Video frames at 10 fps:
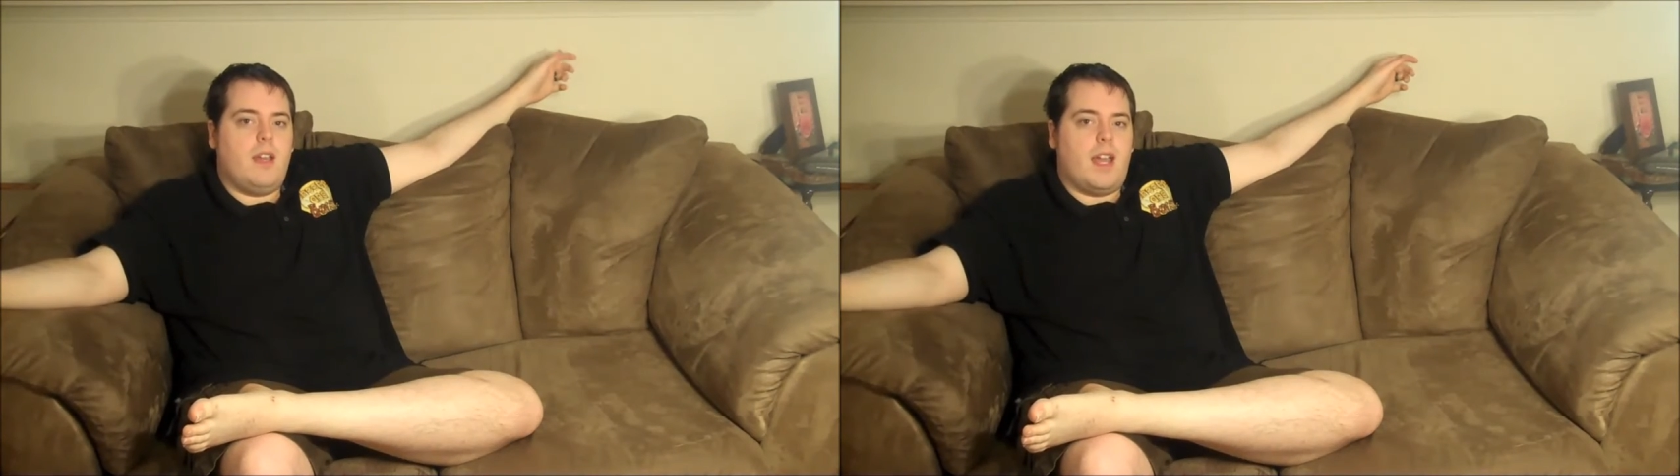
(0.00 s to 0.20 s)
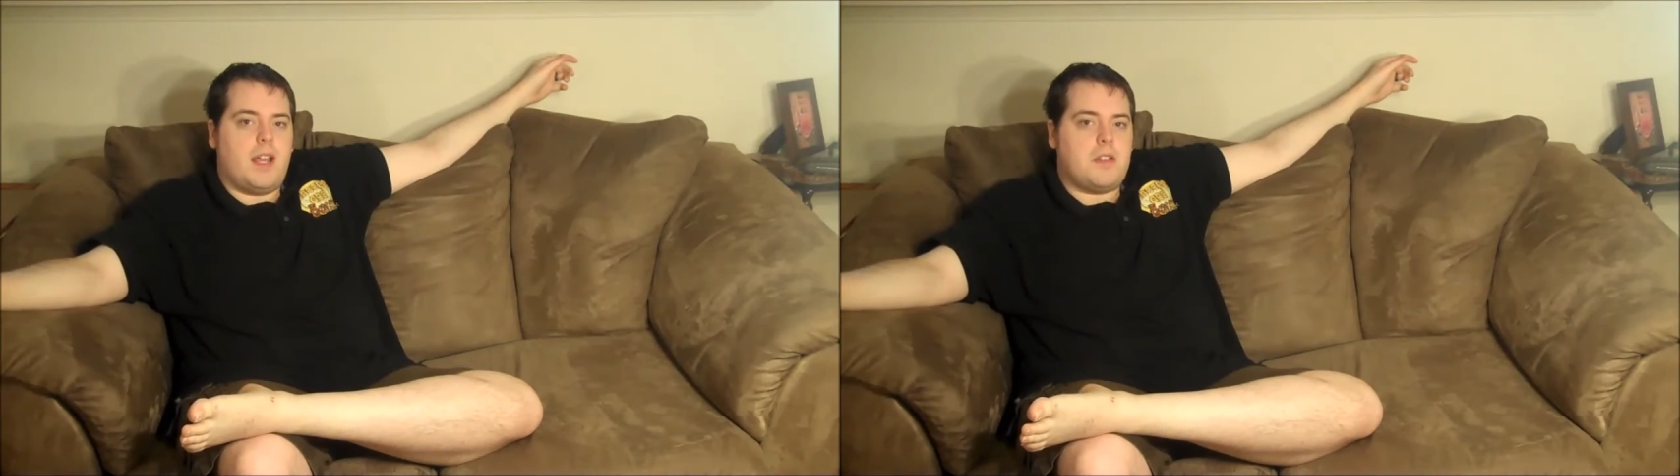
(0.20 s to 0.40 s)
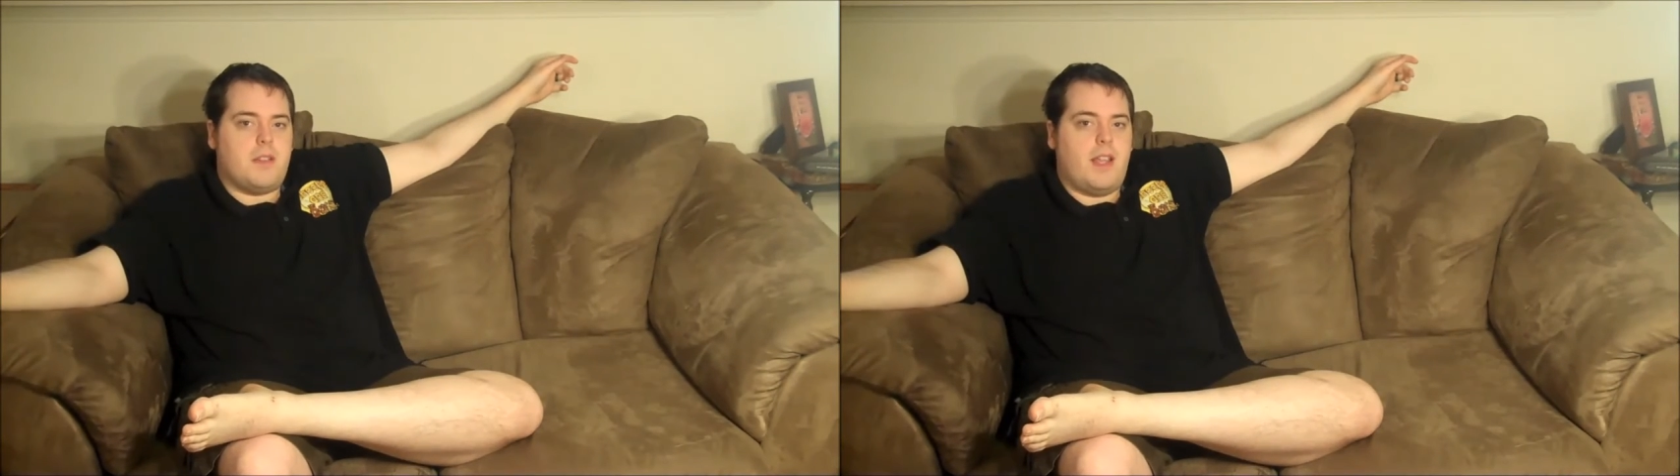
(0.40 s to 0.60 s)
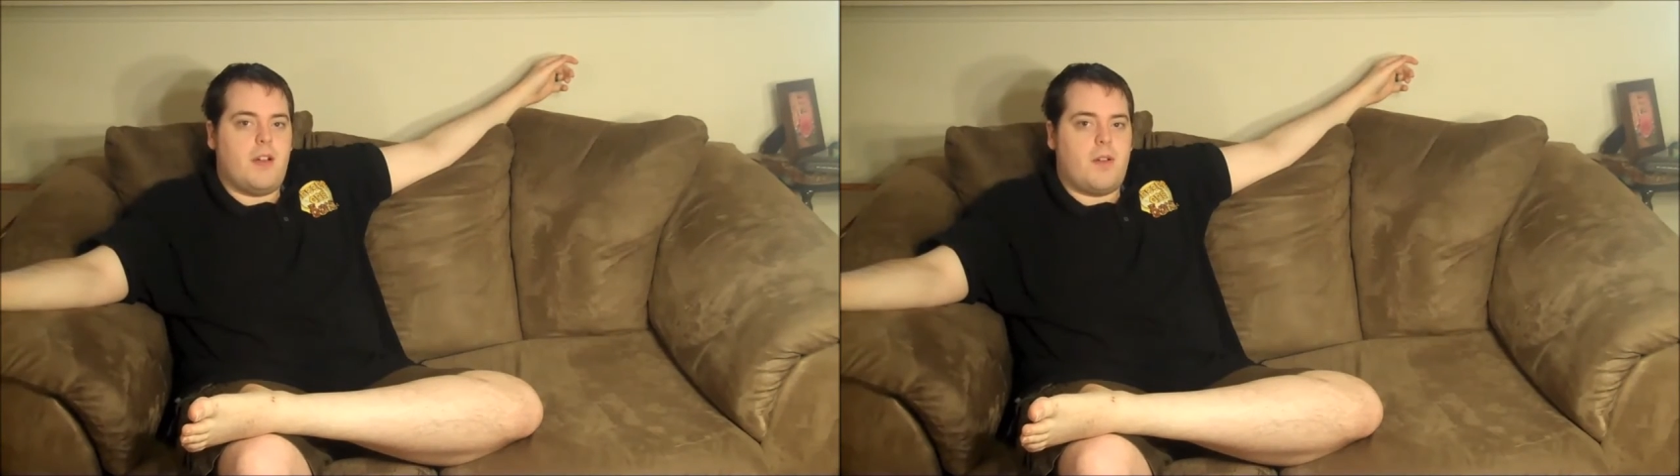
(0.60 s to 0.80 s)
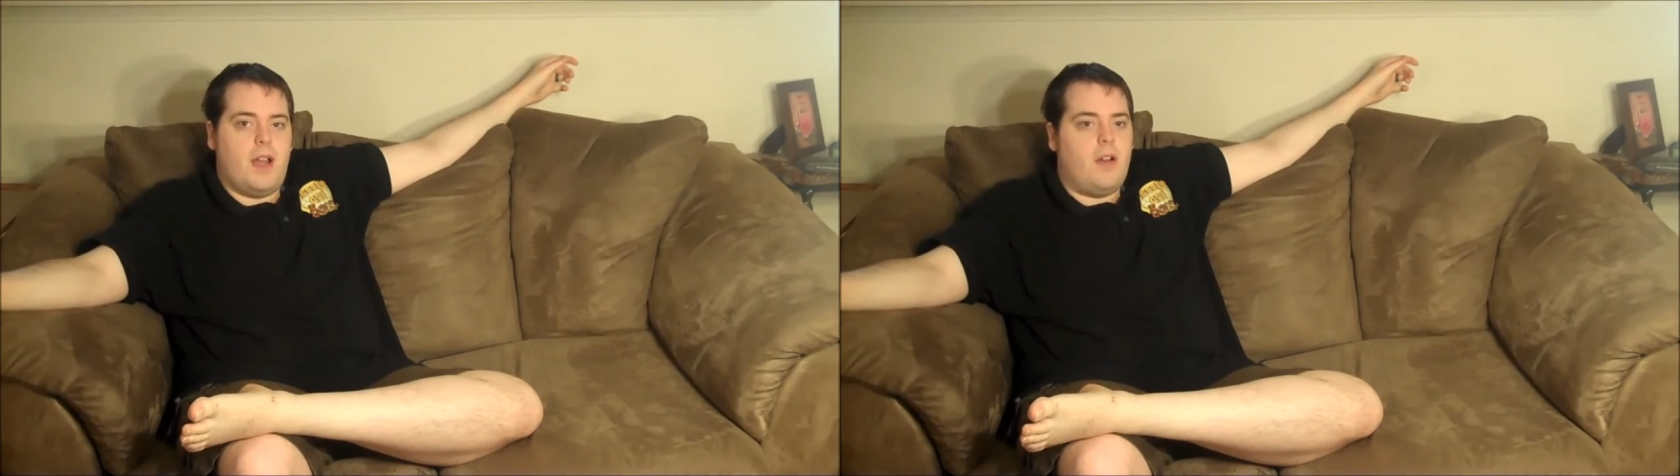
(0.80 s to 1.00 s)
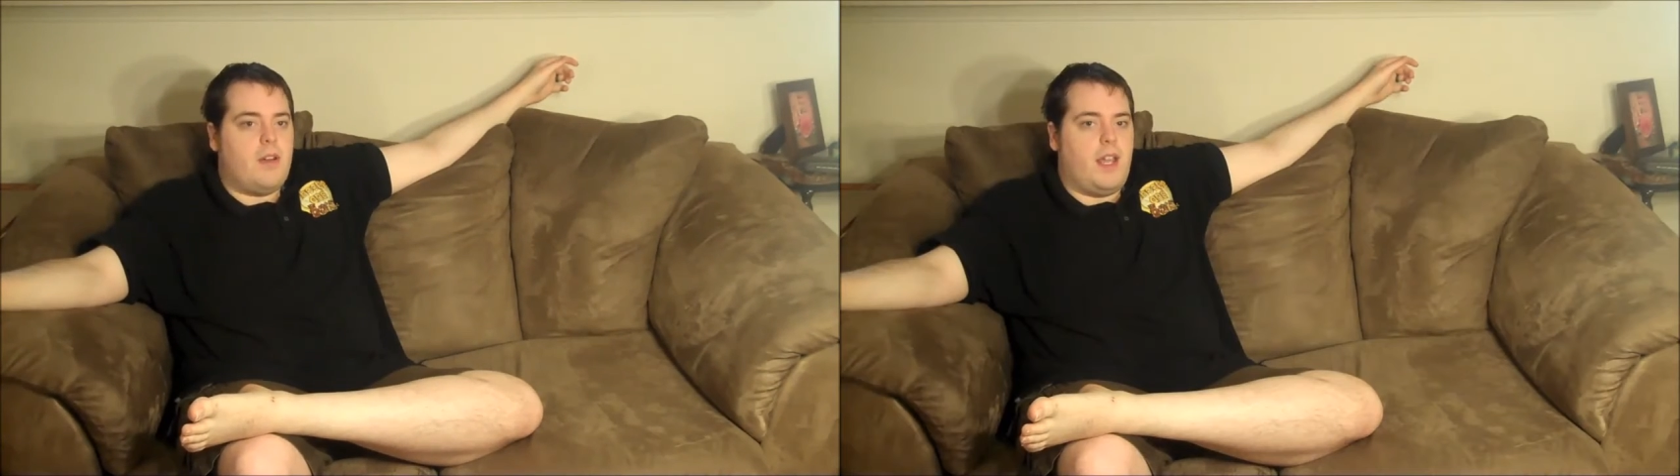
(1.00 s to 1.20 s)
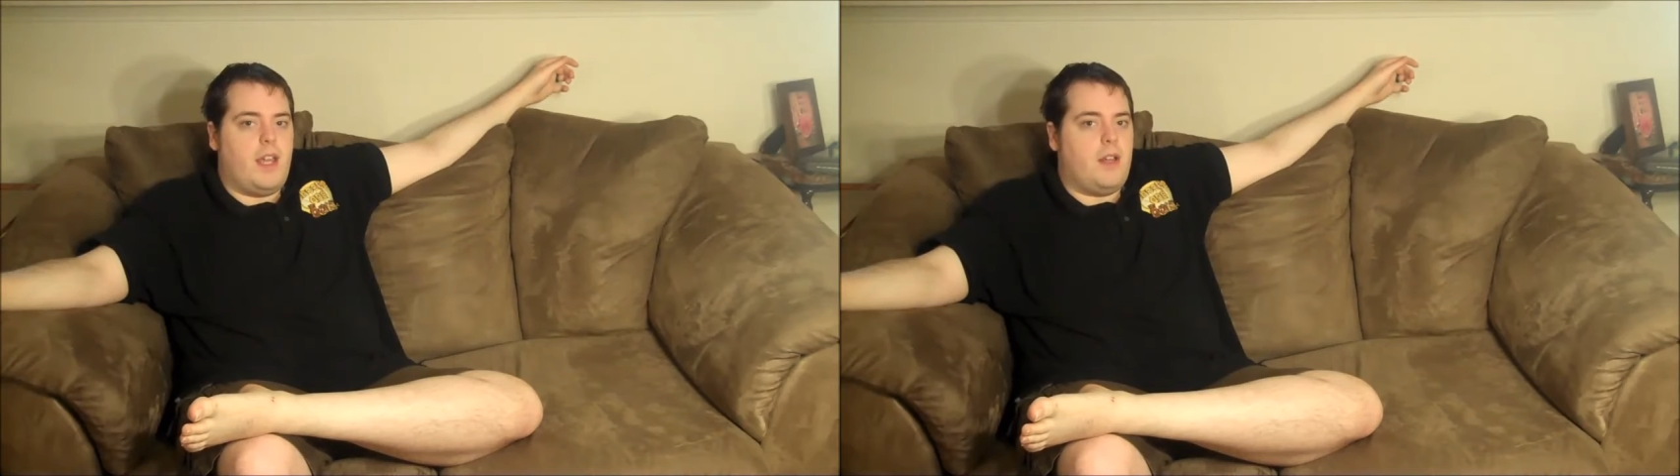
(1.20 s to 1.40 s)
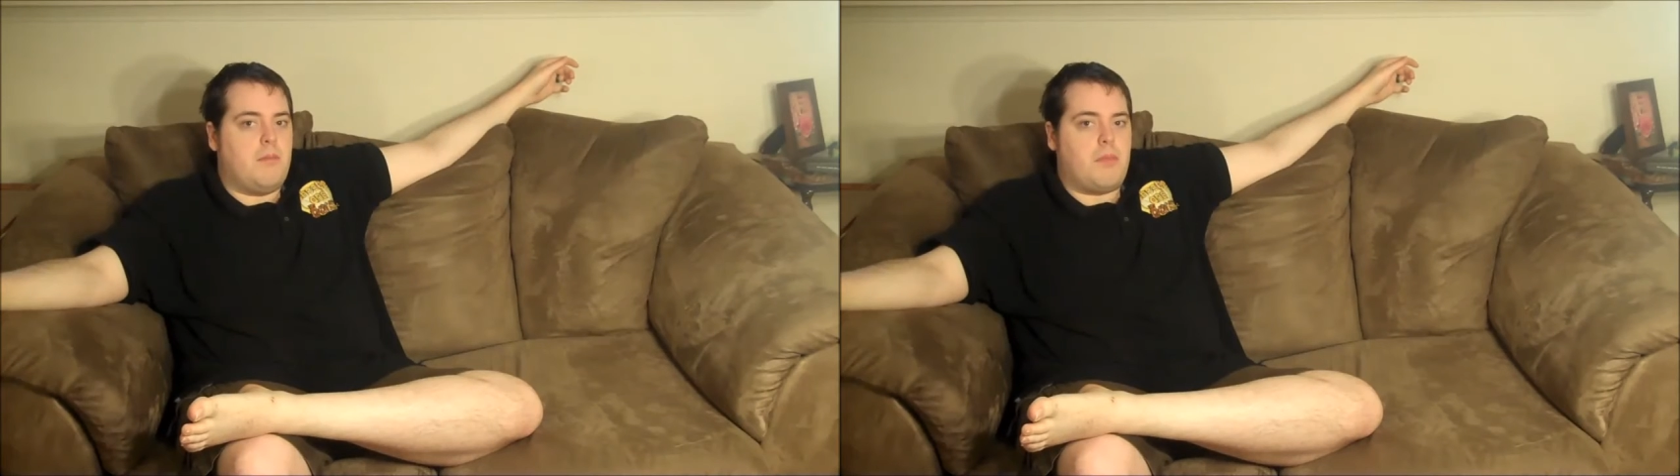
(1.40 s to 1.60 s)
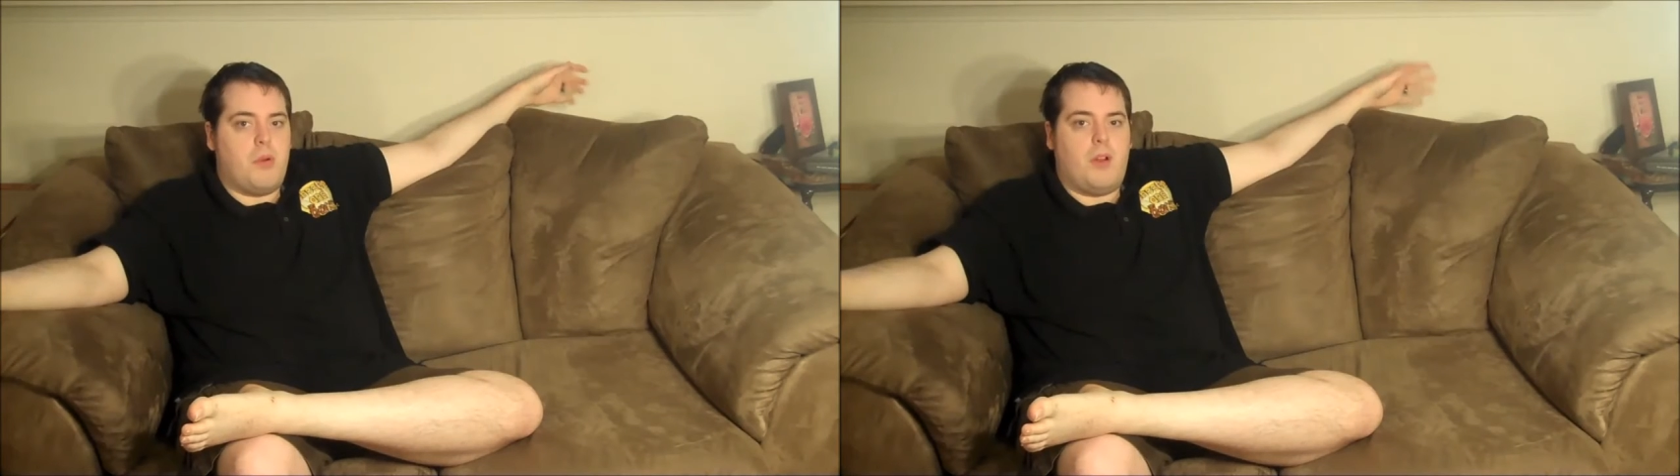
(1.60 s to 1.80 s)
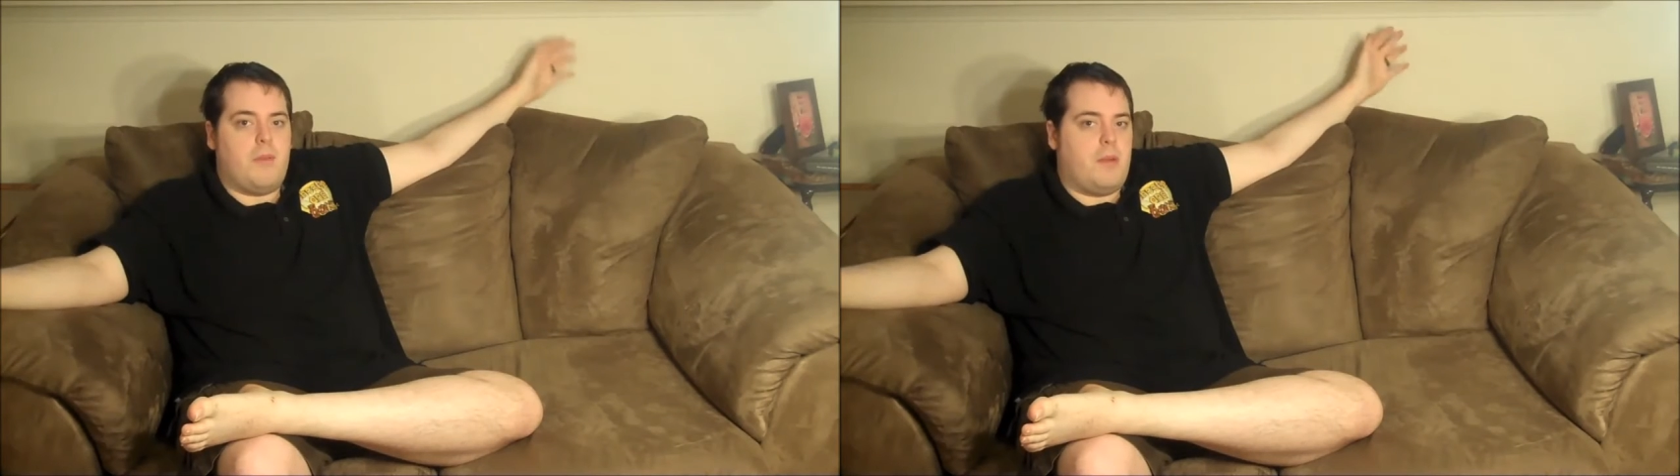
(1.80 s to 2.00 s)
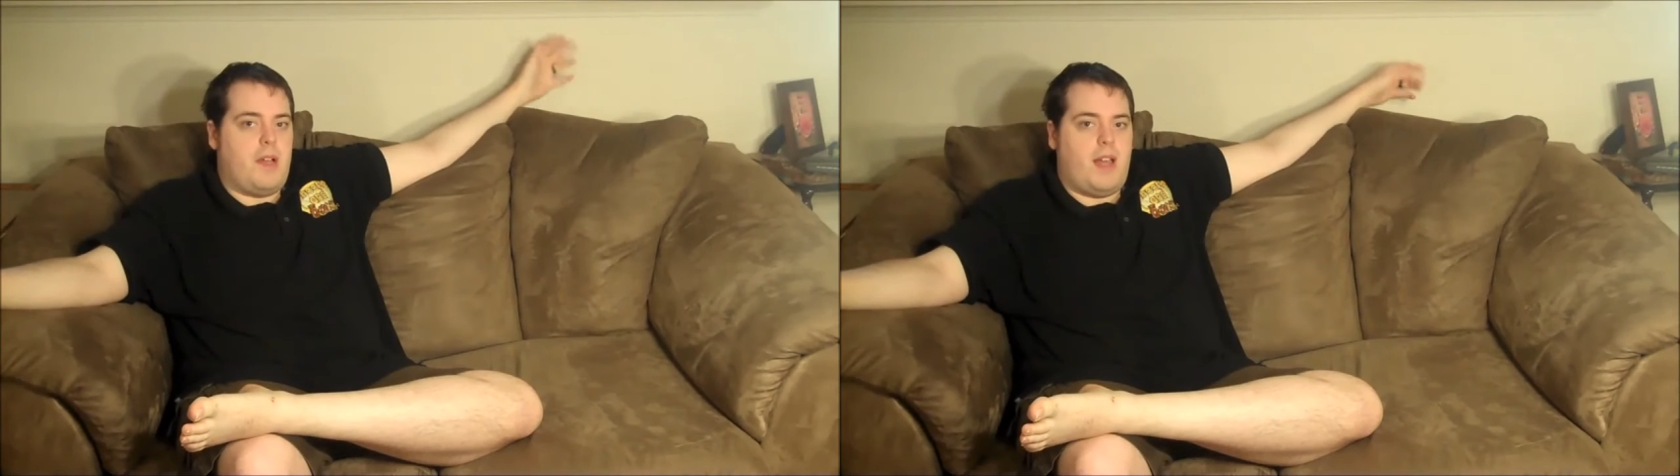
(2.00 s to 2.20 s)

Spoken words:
and I just laid around and programmed on my